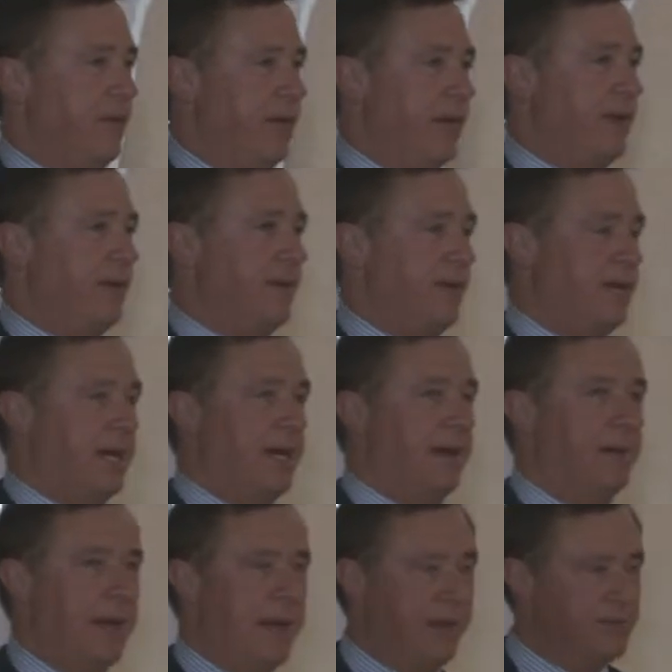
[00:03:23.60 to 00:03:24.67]
that
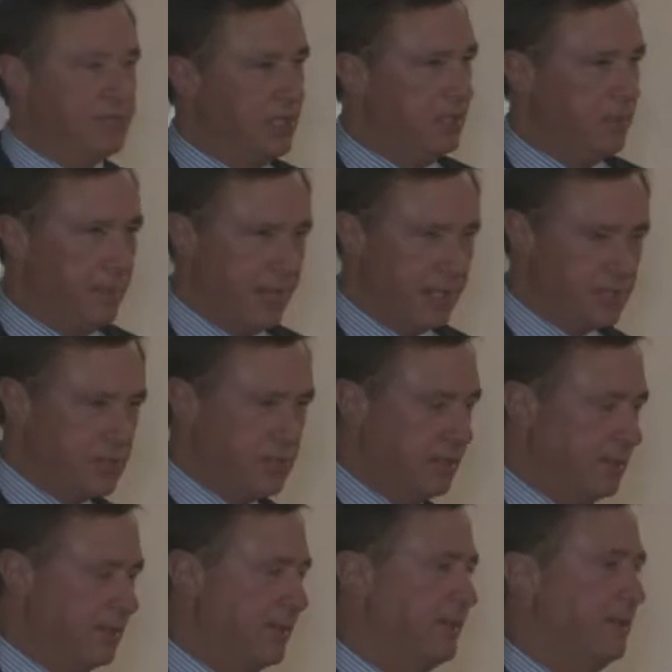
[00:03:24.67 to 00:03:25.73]
uh, I have seen the best,
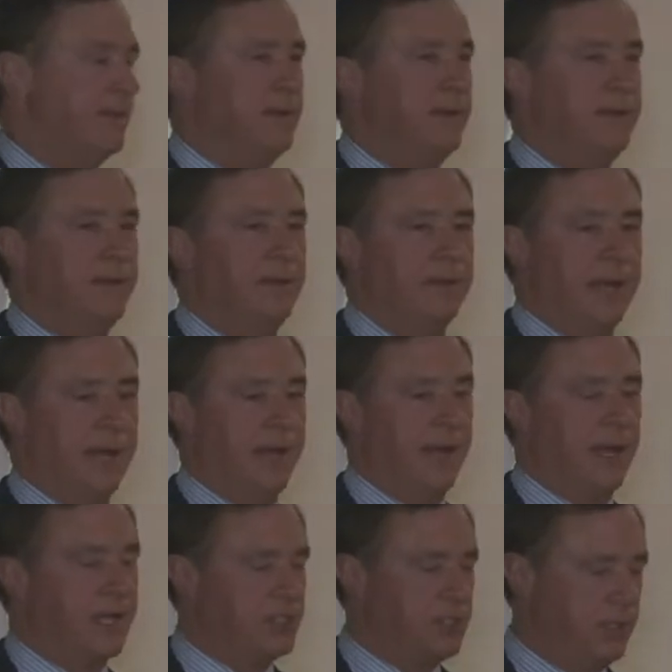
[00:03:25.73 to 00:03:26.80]
and
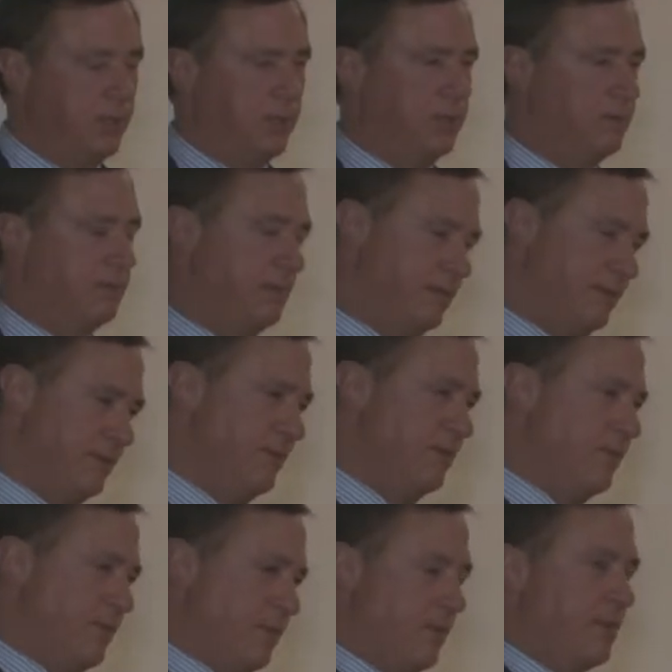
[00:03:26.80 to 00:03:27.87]
I still
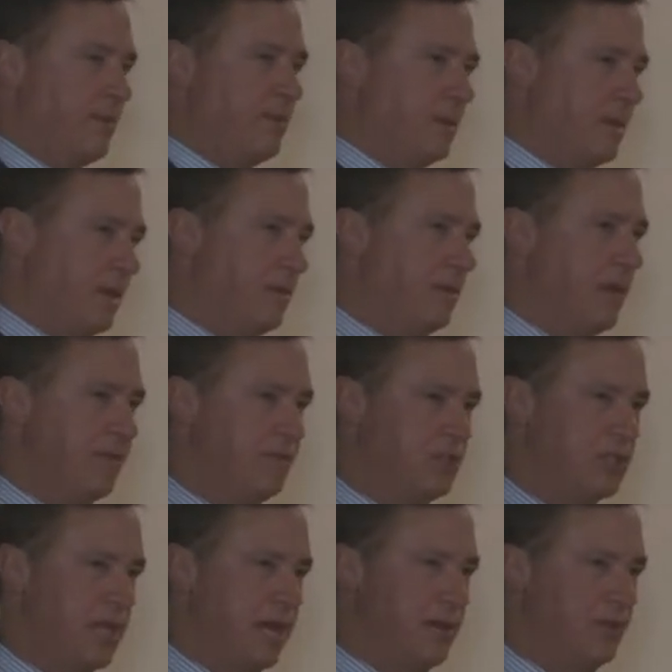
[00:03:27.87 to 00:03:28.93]
have
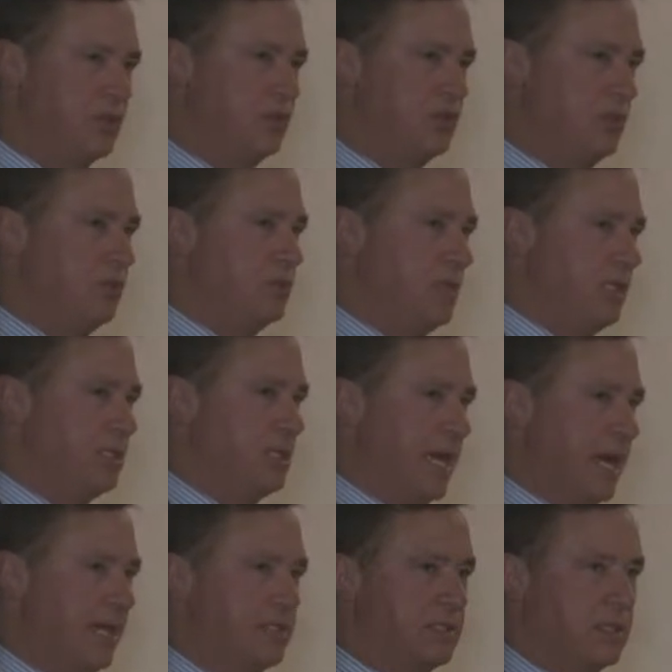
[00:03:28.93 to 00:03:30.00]
decided to choose these
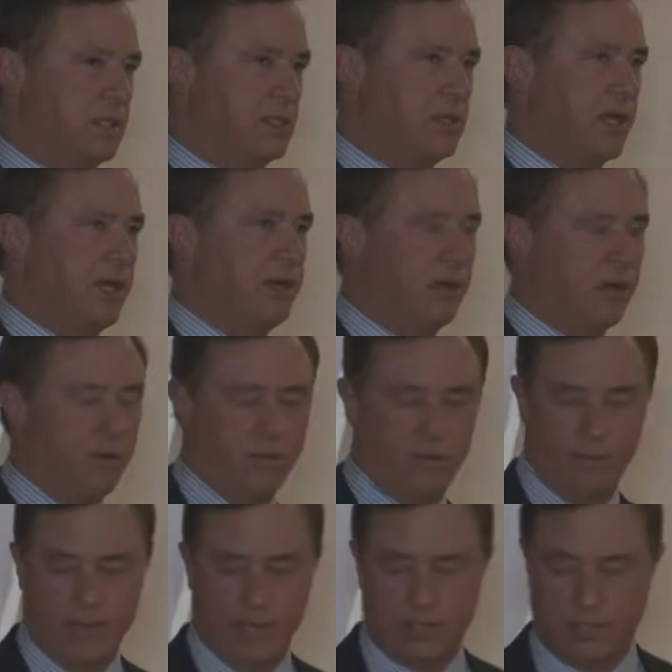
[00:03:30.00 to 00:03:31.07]
guys because they are
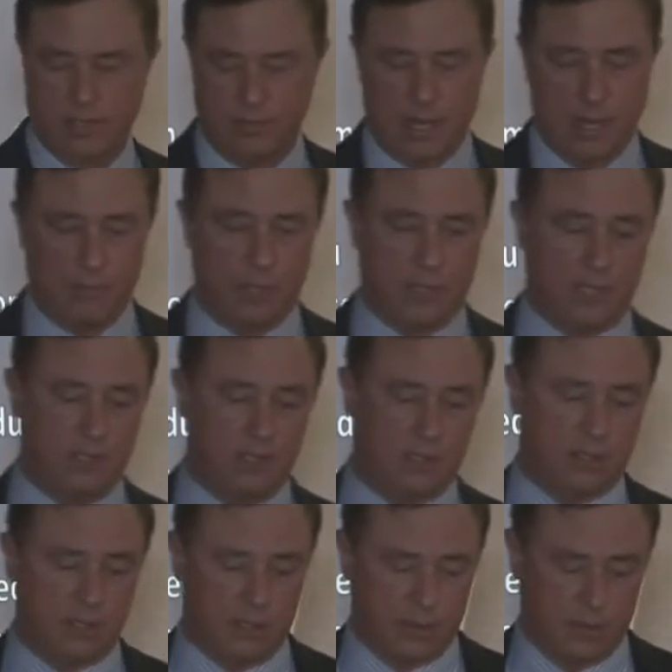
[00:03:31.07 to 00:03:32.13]
the best, and I'm lucky
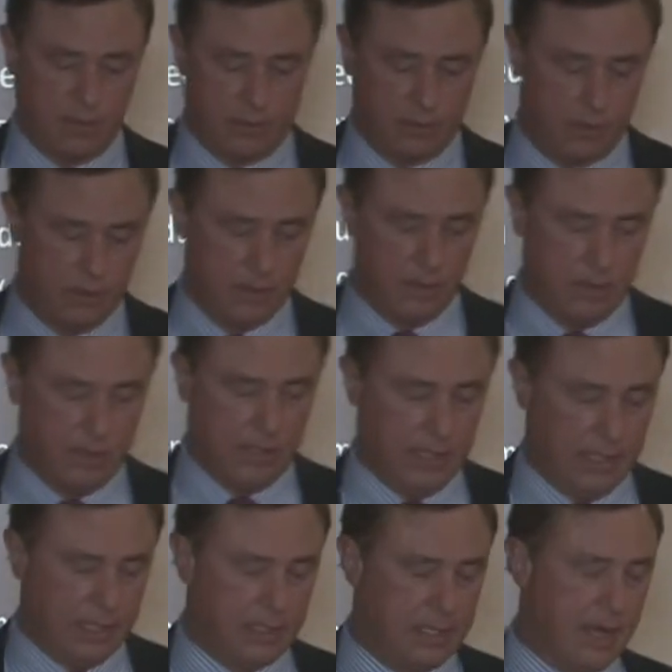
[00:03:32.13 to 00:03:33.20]
that they are here
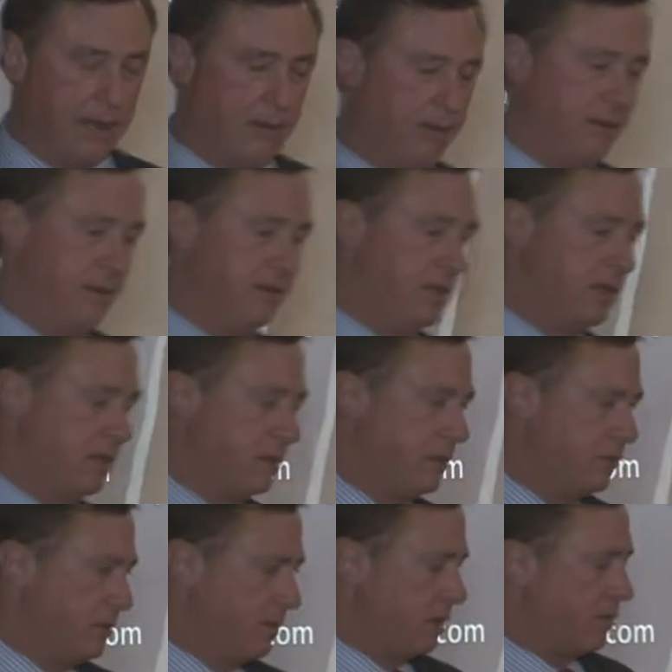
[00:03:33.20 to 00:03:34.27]
in town, and they
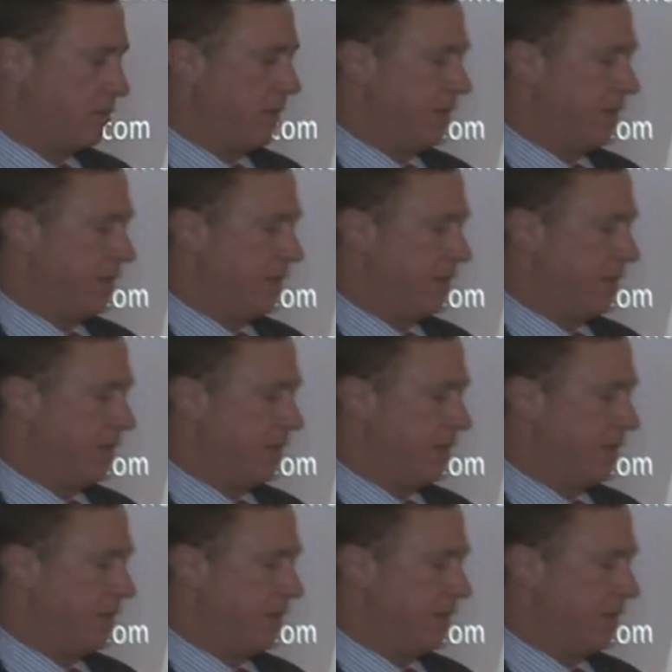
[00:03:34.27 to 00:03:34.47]
did, doing a